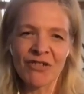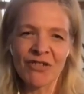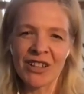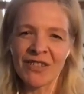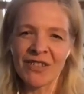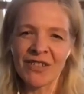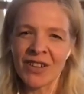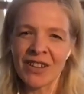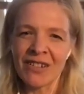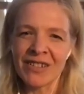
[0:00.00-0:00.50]
is
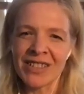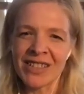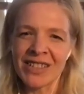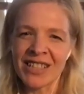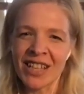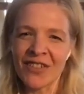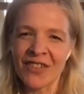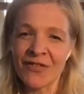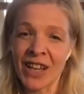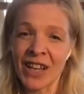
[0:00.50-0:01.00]
all that
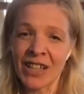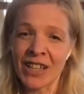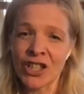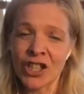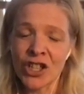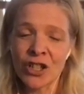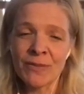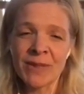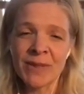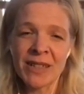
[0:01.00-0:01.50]
you
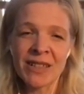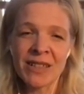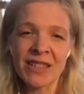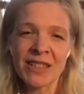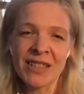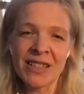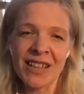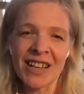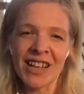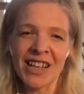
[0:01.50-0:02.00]
need in
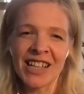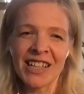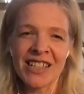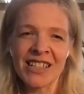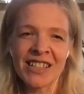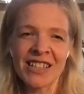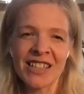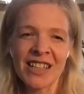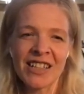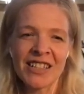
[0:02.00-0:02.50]
order for that
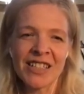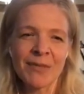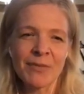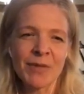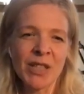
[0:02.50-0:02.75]
uh,